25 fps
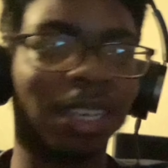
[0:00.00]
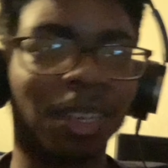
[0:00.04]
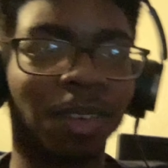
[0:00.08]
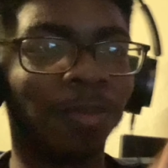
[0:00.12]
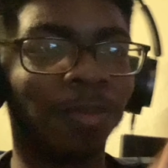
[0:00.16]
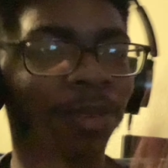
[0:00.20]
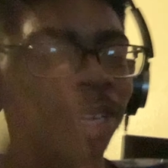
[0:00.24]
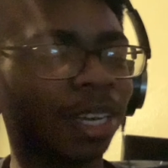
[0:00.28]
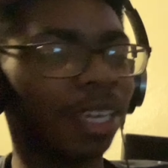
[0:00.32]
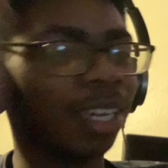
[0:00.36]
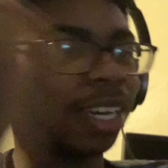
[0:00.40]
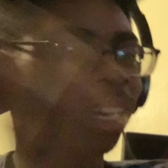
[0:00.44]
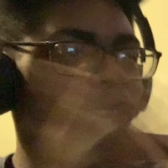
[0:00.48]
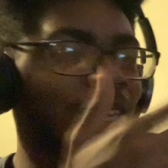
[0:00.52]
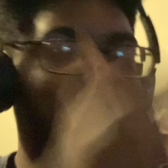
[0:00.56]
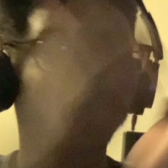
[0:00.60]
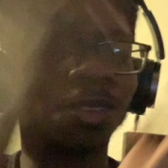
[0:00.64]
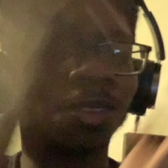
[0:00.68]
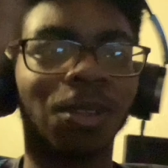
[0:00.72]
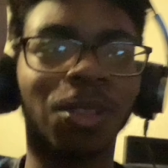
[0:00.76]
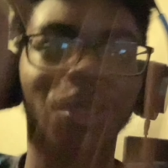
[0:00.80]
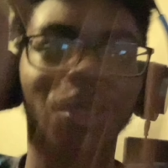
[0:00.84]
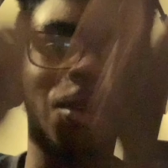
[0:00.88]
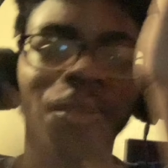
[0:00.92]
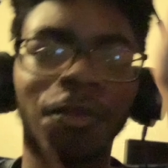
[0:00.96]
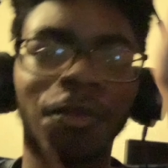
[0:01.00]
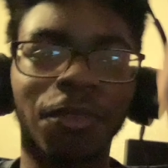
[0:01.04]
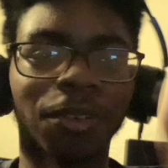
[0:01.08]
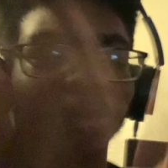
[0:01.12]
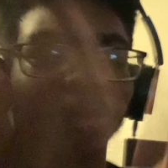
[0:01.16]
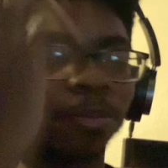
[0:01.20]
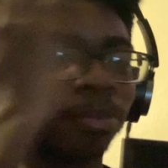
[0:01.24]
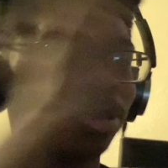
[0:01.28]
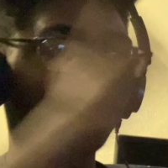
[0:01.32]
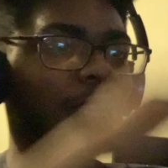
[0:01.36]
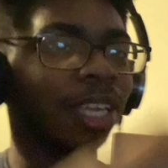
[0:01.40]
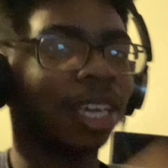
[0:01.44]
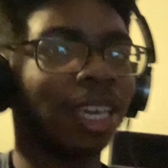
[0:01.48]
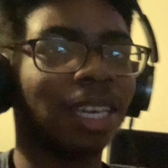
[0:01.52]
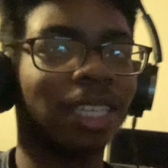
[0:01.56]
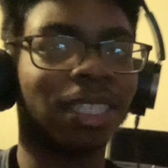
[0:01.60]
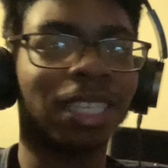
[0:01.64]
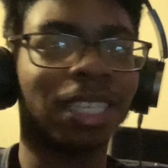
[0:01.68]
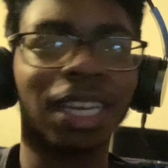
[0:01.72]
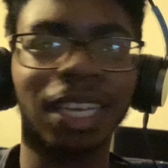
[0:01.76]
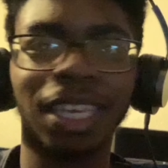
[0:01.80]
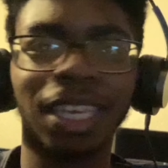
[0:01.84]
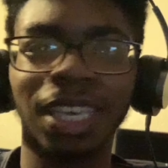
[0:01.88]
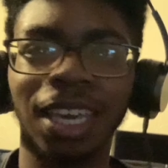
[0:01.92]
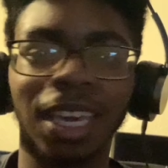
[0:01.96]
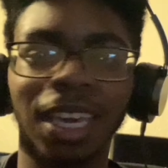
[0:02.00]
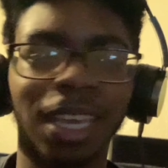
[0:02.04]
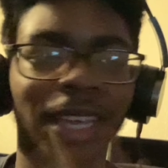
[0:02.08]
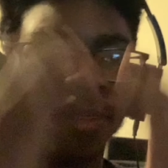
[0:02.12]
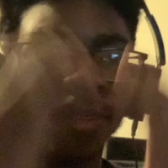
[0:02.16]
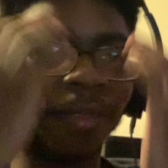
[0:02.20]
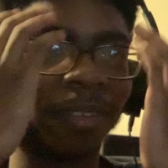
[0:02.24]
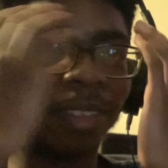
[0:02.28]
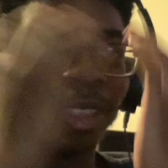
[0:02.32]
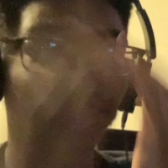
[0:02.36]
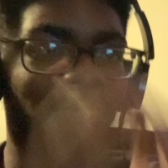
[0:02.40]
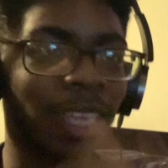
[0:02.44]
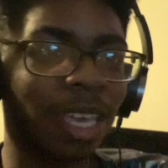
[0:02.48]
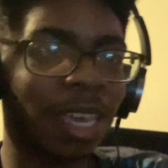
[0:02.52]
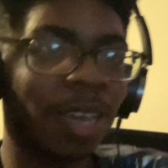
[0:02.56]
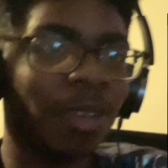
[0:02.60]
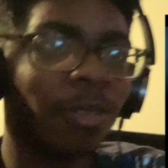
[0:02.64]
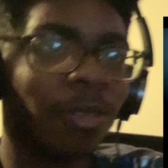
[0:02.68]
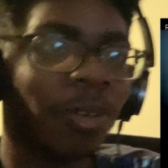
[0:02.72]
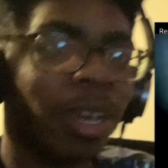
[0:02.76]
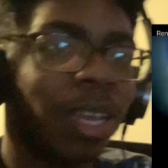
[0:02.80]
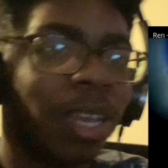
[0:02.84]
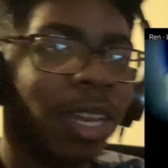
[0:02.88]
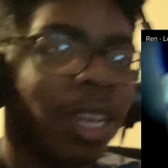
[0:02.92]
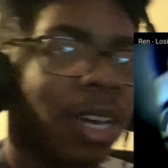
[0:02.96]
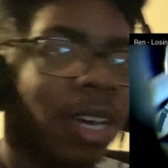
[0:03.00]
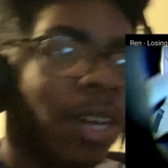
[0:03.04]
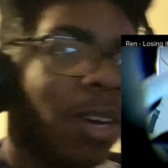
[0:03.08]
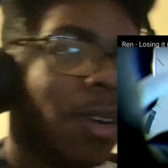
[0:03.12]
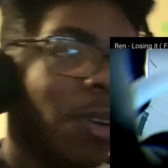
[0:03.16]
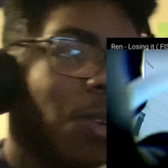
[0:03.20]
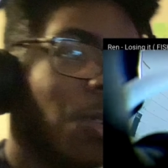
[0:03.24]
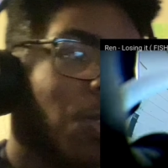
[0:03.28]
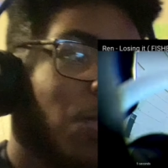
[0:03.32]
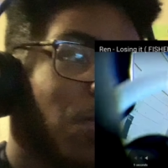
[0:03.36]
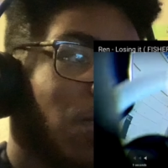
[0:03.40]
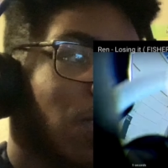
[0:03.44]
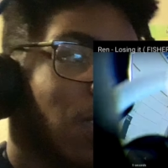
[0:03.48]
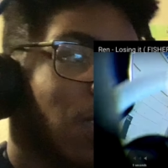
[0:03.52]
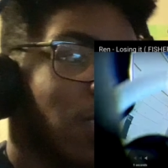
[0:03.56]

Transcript: Oh my god, it's all over the place. I can't even think right now.